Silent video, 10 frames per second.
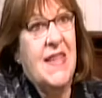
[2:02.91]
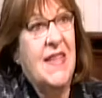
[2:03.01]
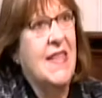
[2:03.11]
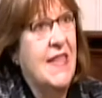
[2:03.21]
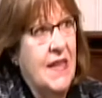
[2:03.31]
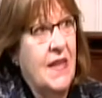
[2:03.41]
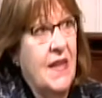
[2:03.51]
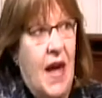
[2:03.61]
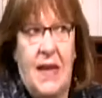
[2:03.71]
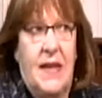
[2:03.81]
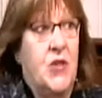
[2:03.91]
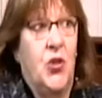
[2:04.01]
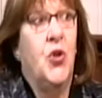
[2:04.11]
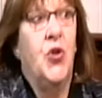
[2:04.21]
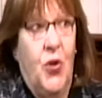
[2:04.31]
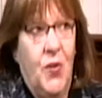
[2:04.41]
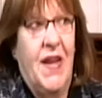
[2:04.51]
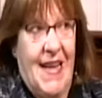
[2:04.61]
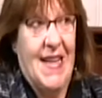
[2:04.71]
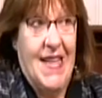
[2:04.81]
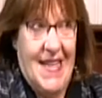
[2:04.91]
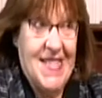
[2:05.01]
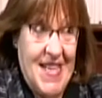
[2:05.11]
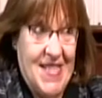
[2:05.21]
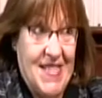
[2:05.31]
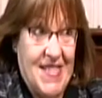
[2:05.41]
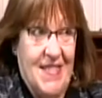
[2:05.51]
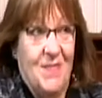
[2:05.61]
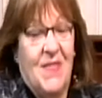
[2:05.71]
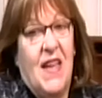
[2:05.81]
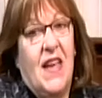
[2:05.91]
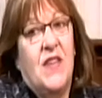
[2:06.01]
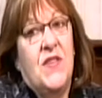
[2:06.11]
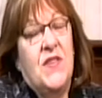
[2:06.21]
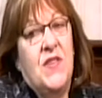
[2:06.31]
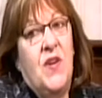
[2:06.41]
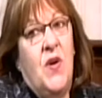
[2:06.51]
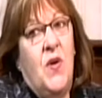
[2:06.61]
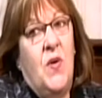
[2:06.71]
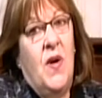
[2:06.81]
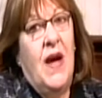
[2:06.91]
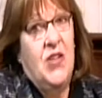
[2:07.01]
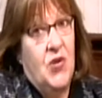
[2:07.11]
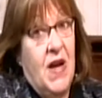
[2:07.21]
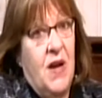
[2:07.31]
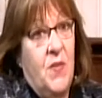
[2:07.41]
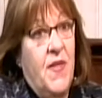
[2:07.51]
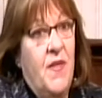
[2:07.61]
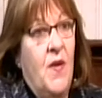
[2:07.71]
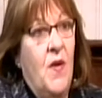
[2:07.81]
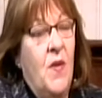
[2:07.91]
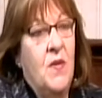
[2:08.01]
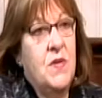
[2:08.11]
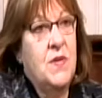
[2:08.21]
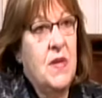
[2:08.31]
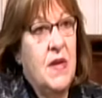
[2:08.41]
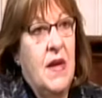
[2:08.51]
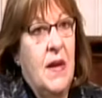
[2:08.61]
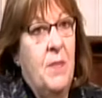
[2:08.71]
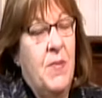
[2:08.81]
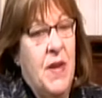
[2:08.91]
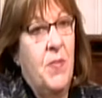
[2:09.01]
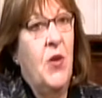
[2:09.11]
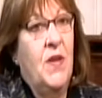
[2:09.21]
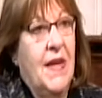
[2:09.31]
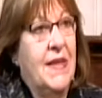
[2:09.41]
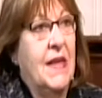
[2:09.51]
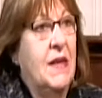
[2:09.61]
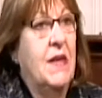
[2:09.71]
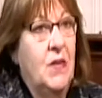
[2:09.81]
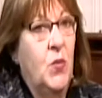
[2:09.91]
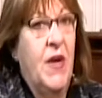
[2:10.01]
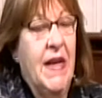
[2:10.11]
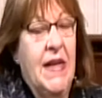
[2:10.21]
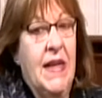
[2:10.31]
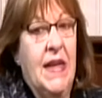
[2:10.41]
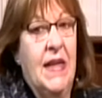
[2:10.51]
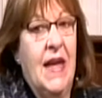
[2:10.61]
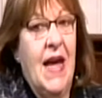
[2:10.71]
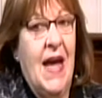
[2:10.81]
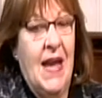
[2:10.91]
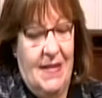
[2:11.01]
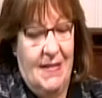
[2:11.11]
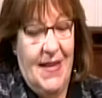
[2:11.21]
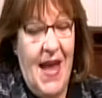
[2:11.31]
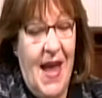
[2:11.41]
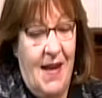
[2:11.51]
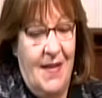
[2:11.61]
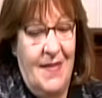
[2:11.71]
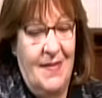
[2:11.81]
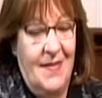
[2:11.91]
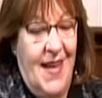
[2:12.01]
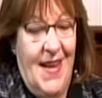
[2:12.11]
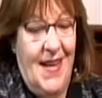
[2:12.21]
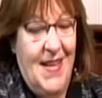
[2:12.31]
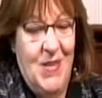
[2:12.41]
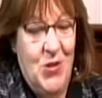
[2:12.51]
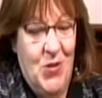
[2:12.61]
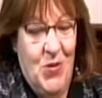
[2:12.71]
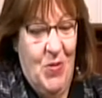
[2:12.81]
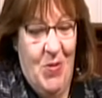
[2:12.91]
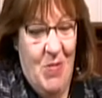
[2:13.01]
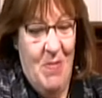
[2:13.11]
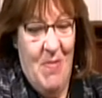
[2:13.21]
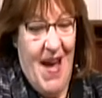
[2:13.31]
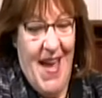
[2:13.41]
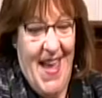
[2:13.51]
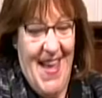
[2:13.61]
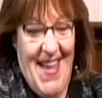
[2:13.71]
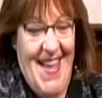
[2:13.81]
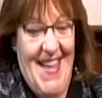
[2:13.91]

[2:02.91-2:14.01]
need and they don't know they exist. So I try with those people that were in need, and then getting into my